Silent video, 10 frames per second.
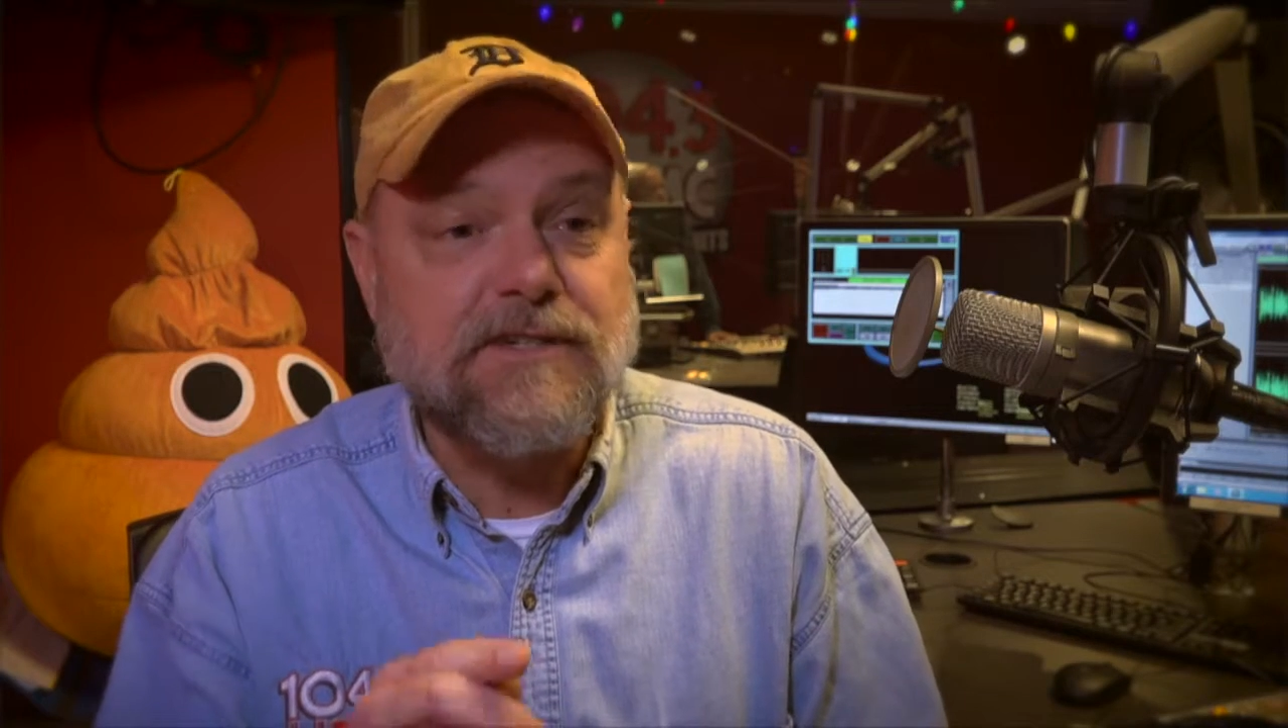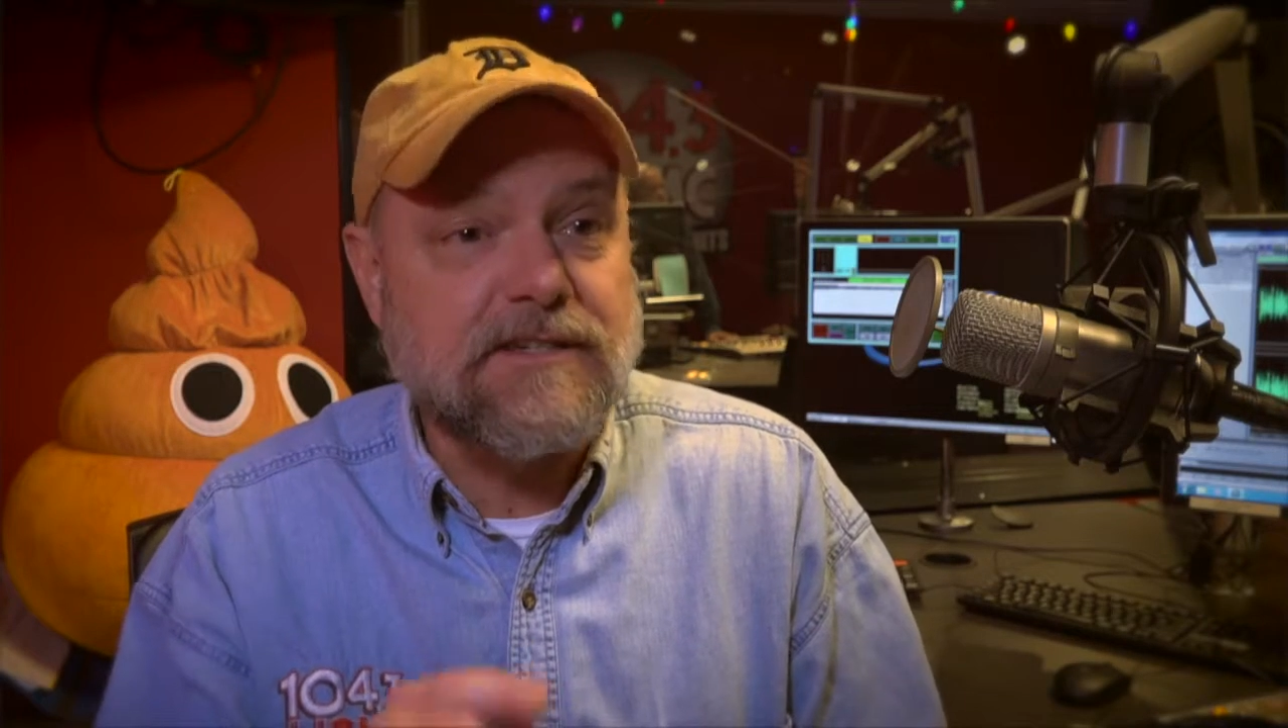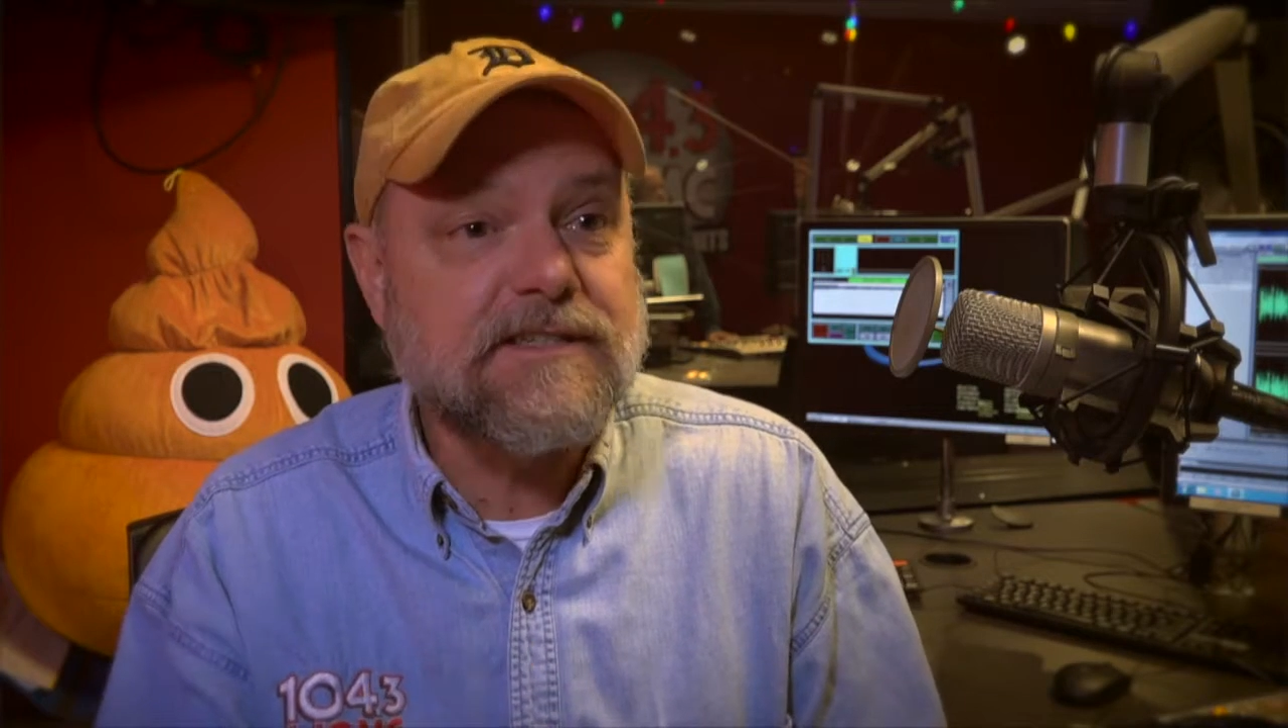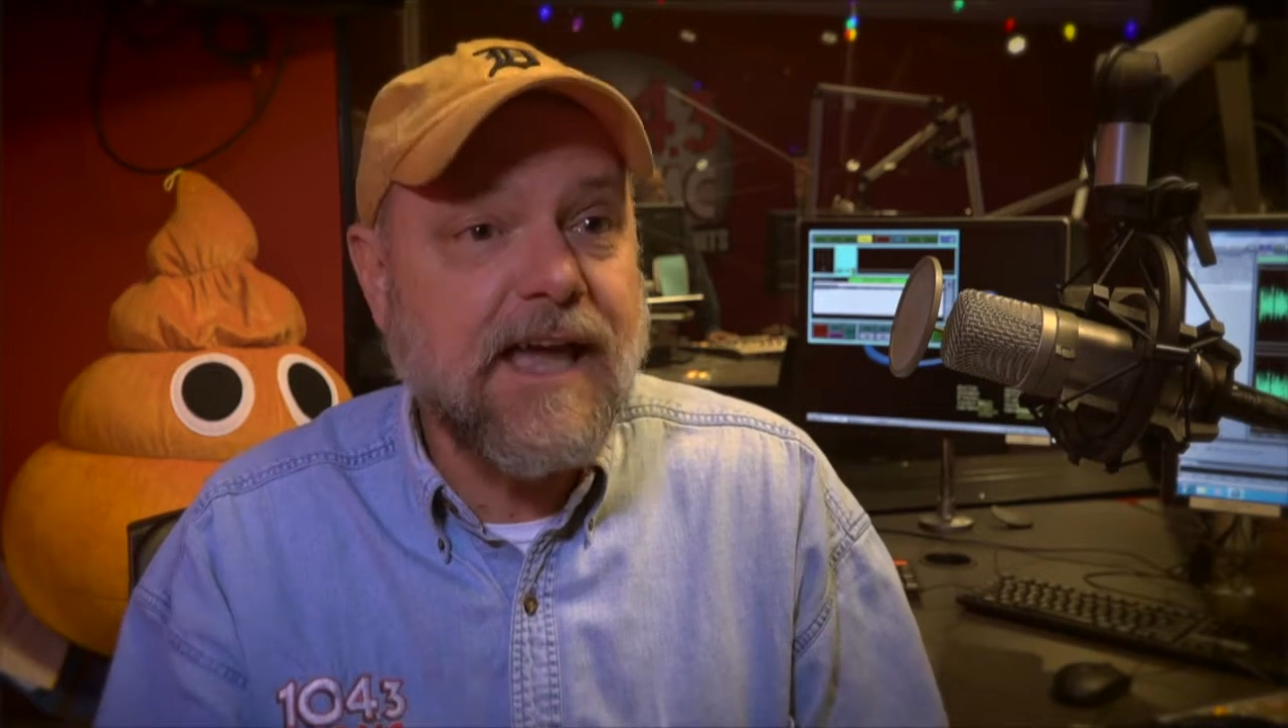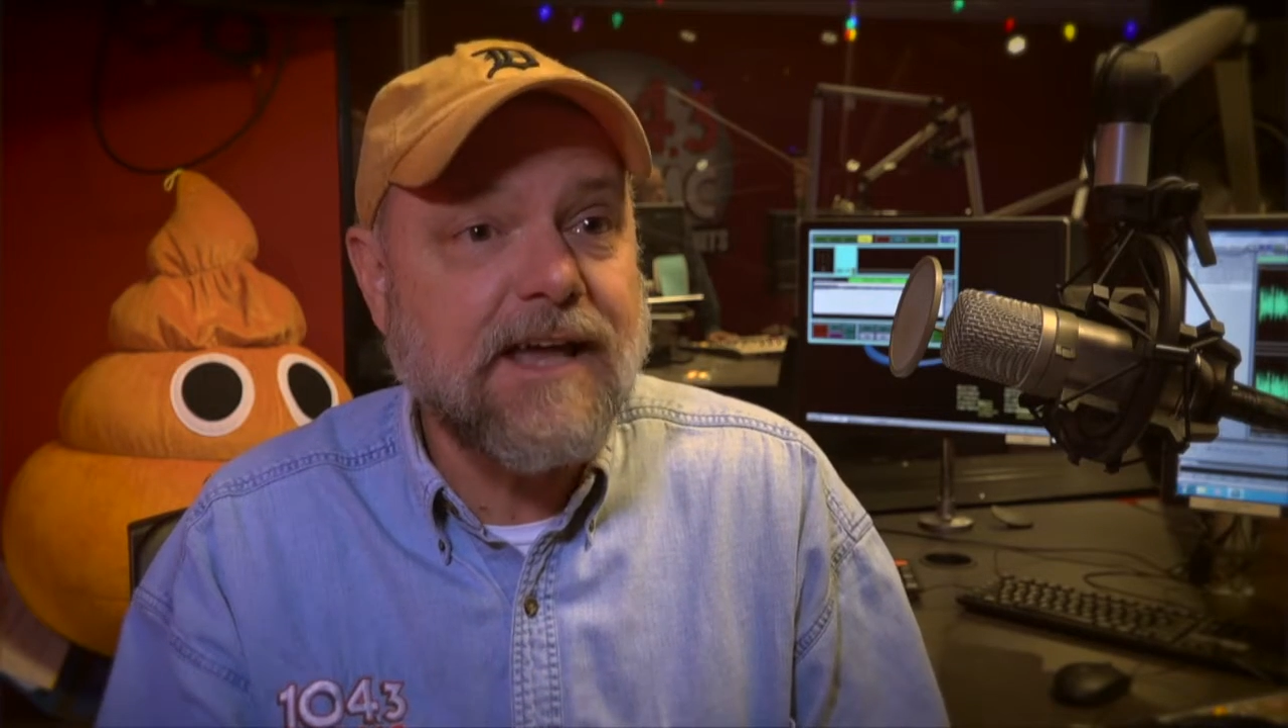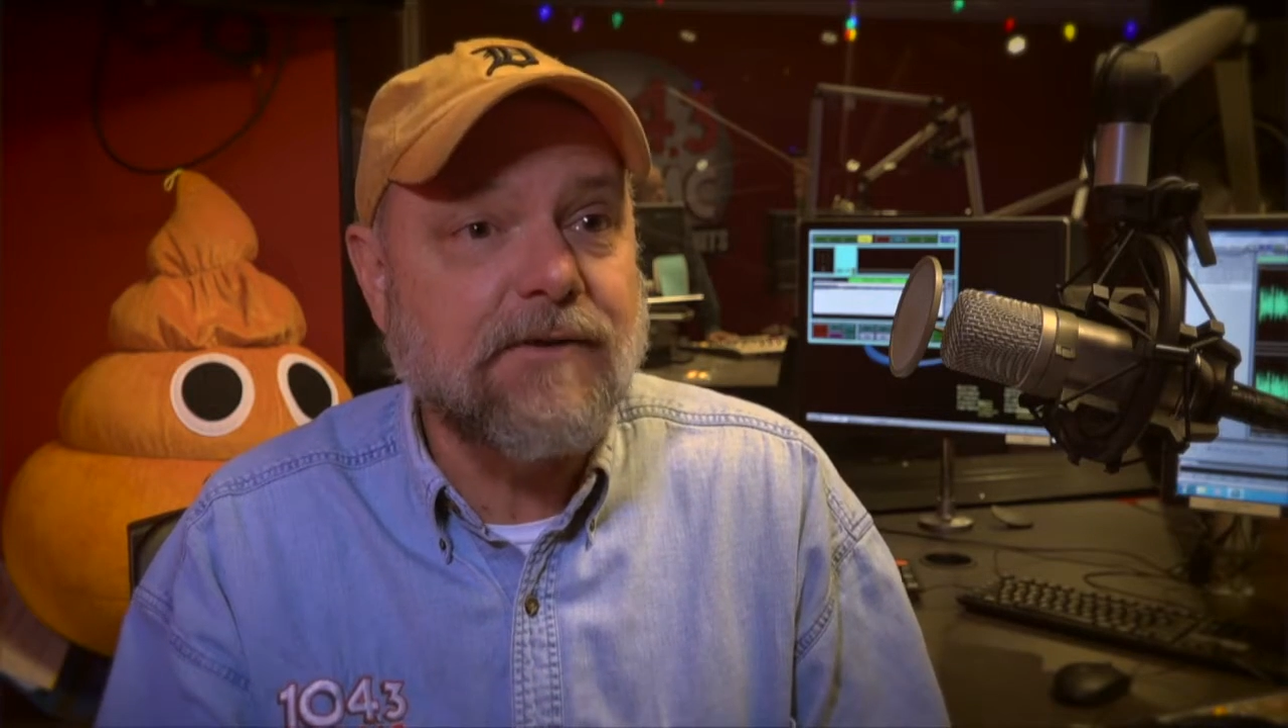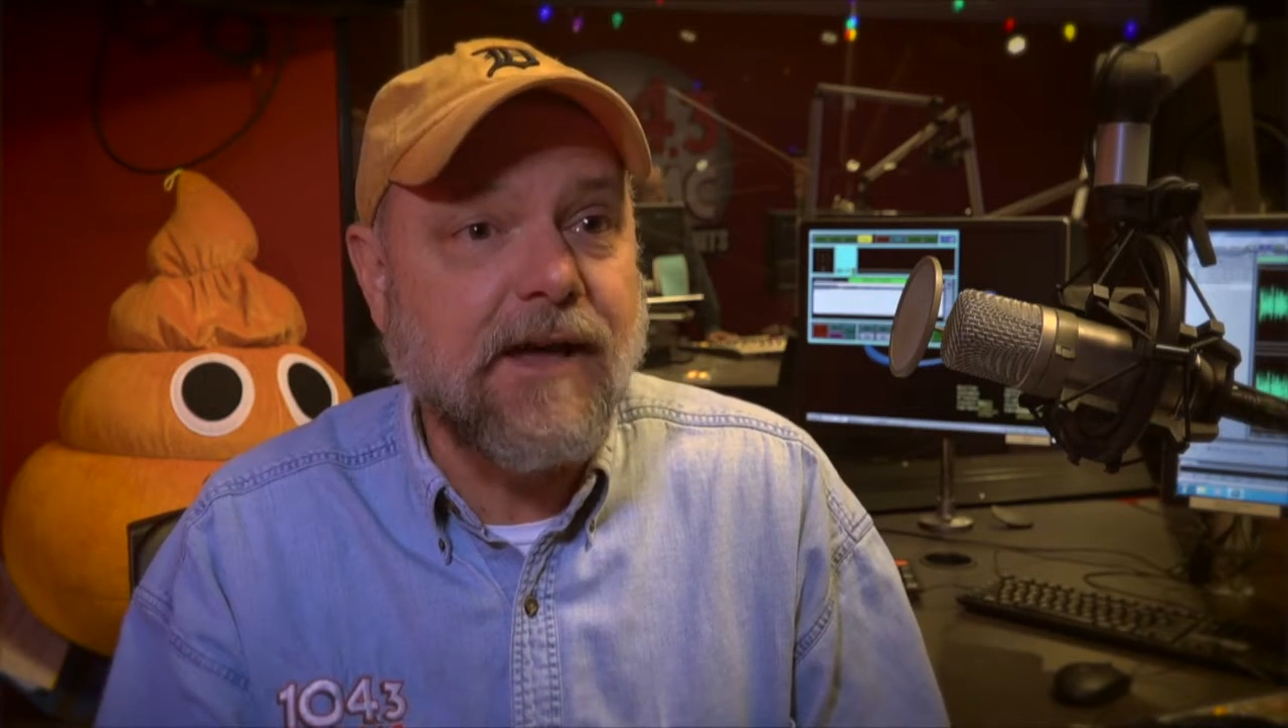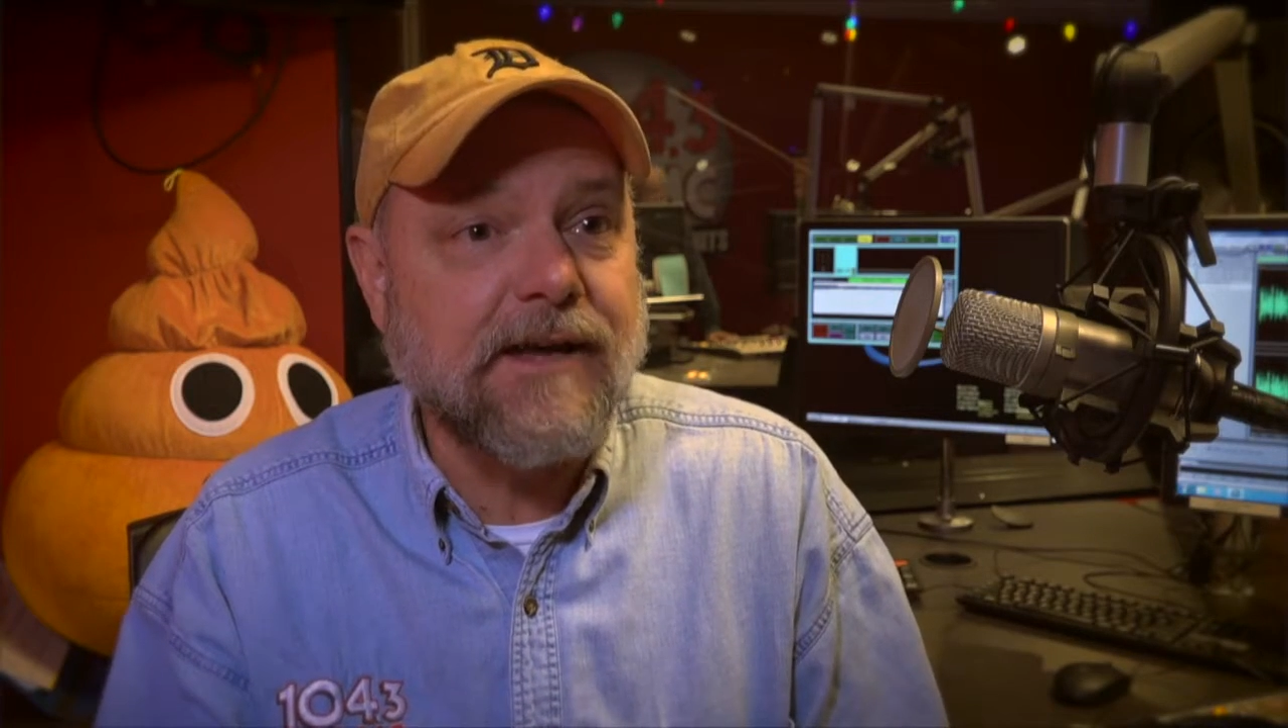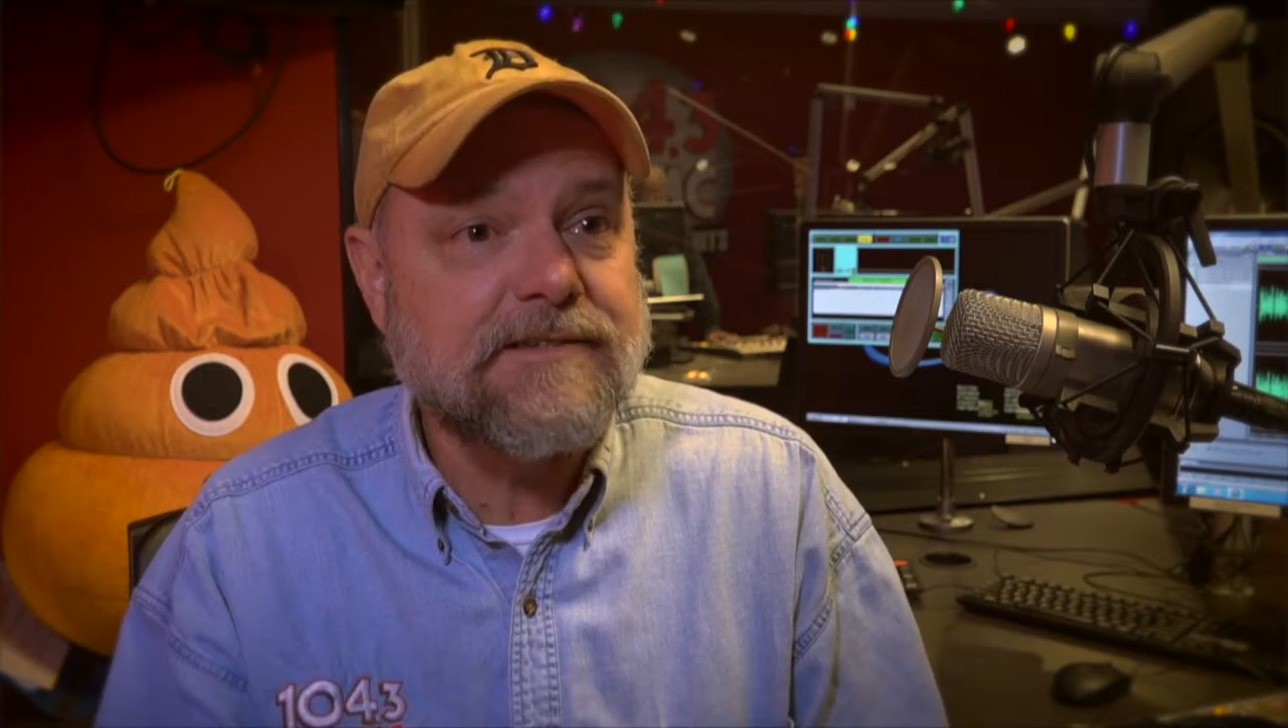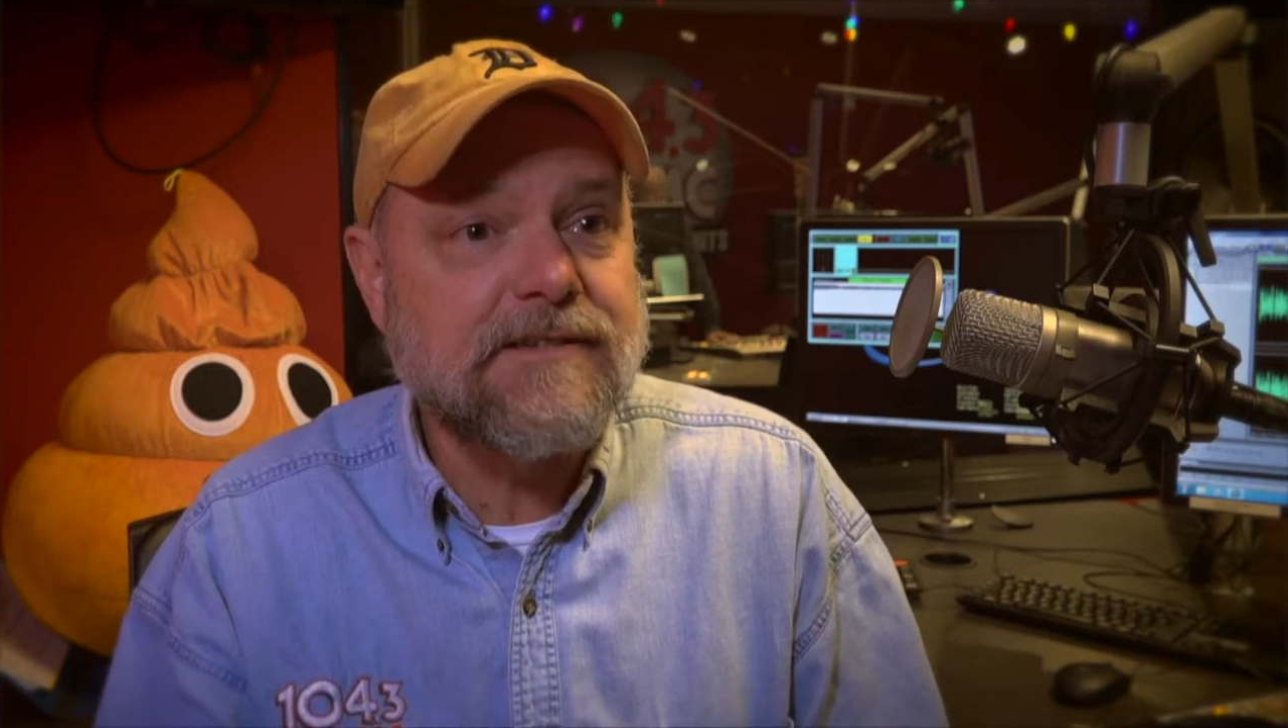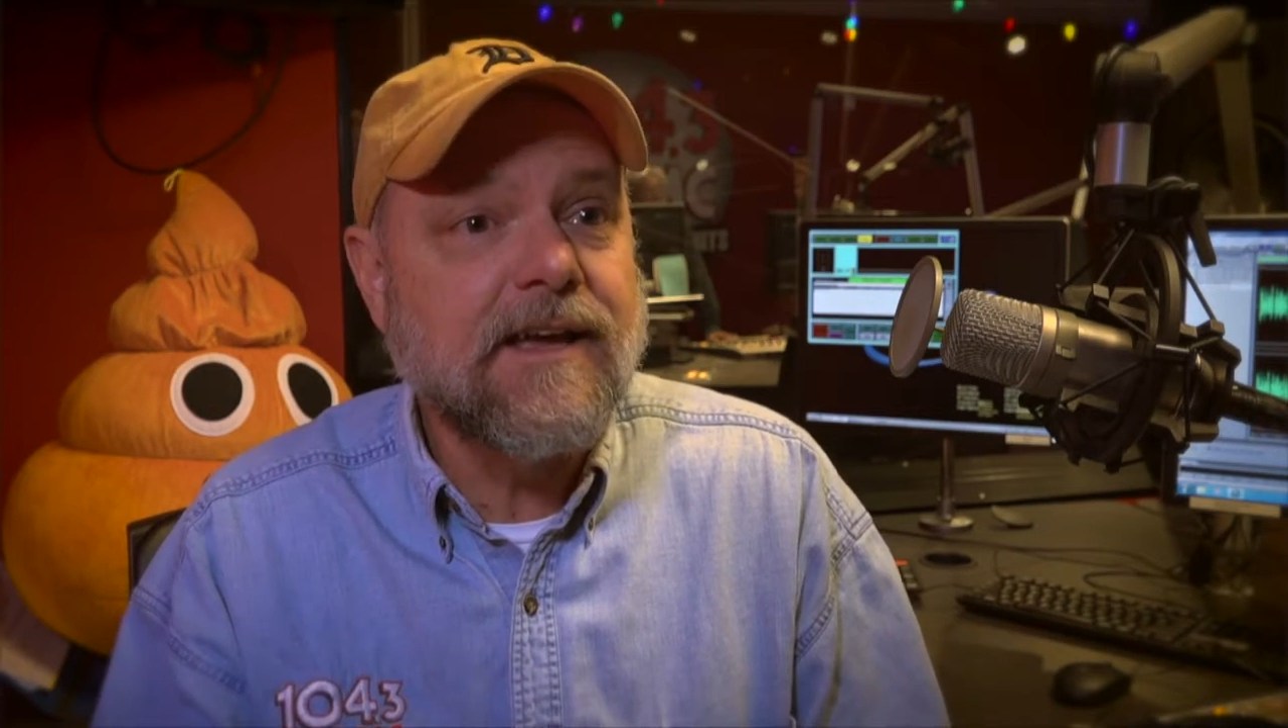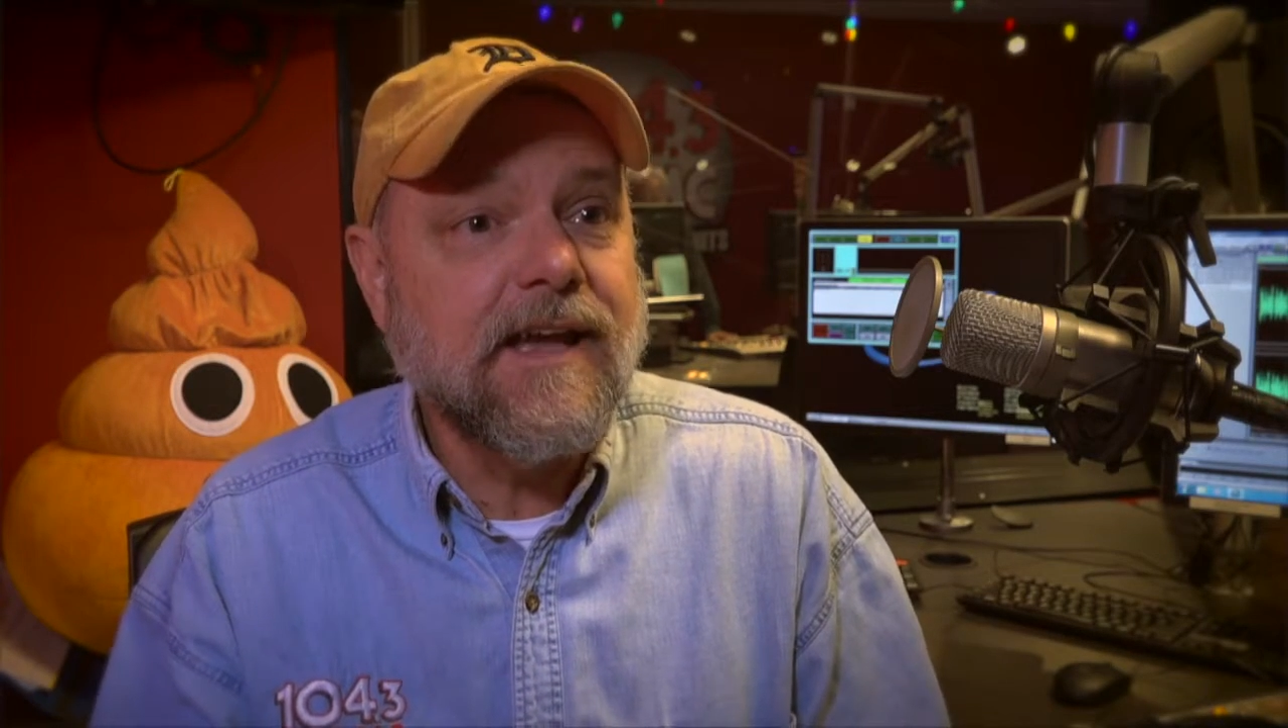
and it's cataracts.